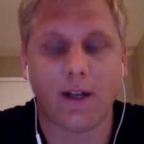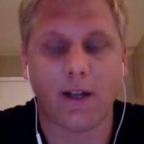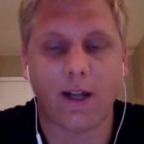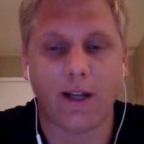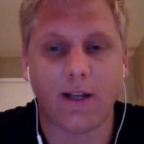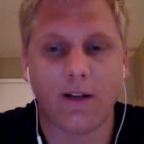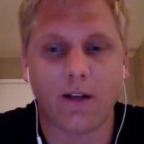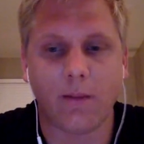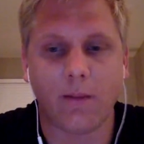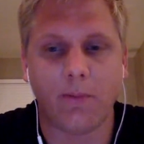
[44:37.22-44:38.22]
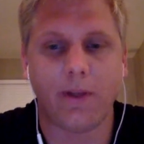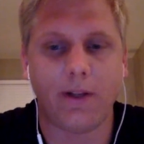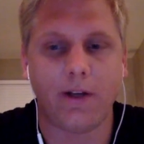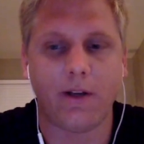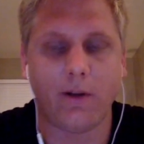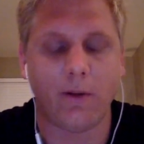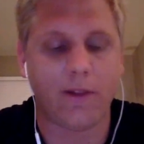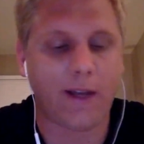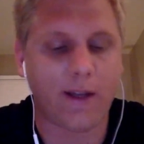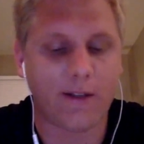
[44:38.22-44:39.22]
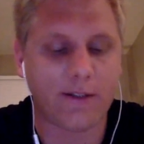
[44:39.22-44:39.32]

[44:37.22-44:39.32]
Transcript: I completely agree with that.